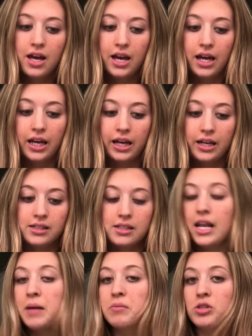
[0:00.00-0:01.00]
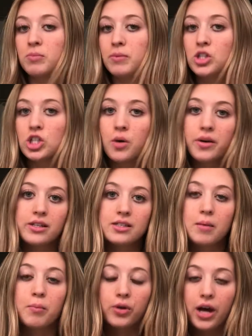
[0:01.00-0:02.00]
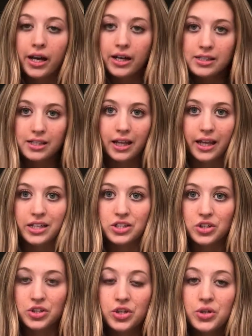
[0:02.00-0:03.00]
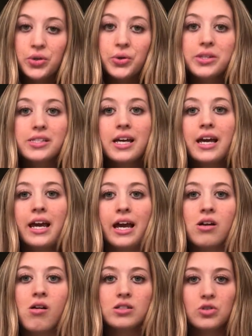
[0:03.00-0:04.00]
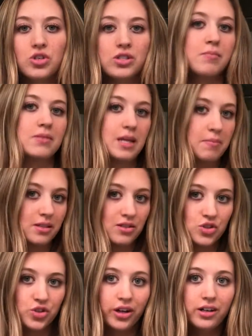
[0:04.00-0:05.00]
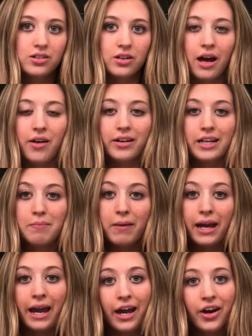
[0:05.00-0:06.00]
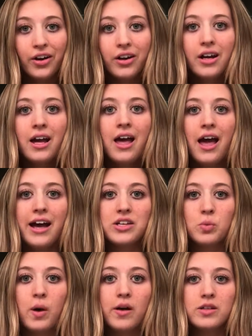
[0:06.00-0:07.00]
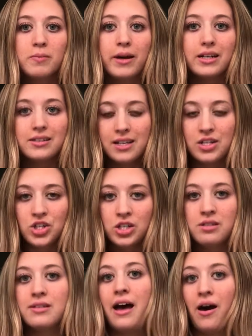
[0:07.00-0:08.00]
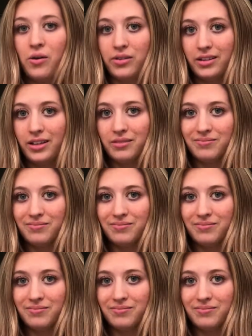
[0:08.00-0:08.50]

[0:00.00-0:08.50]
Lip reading: And today I'm just going to be showing some products I like to use and also just some tips and tricks on how to keep my hair as well as my extensions healthy.